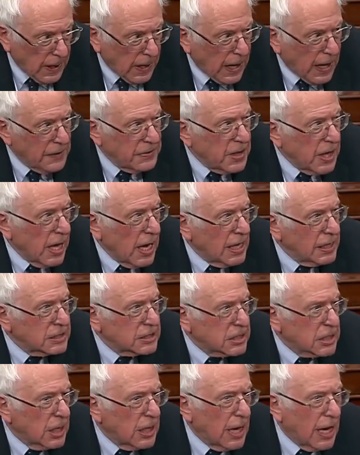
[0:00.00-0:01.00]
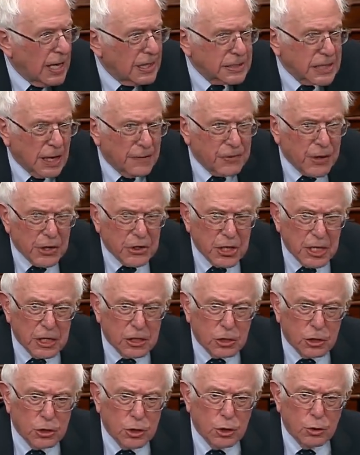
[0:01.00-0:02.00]
And the answer has everything
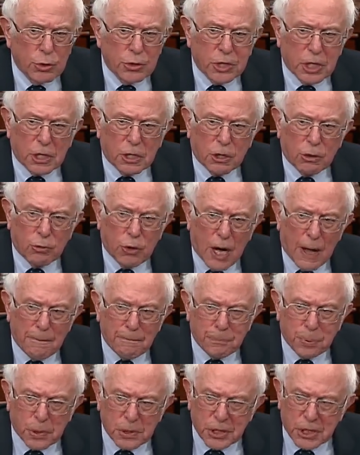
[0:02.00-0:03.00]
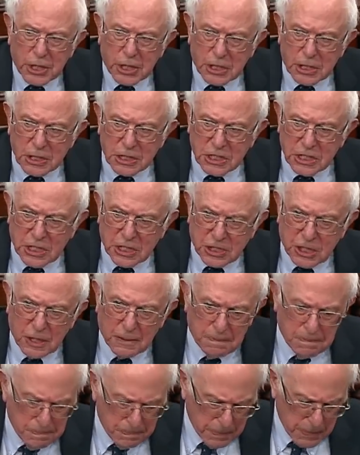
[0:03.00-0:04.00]
to do with a corrupt political
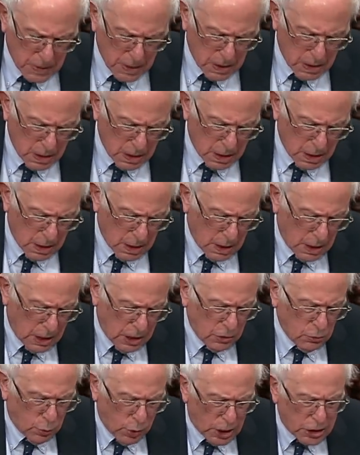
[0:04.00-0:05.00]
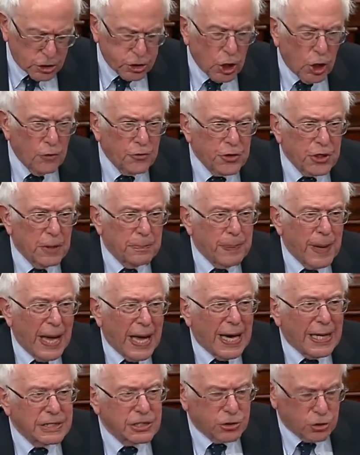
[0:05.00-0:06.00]
system in which, over the
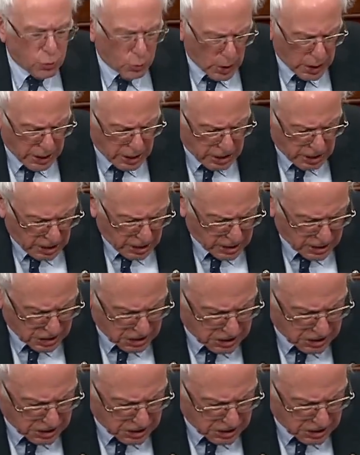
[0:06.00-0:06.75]
past 20 years,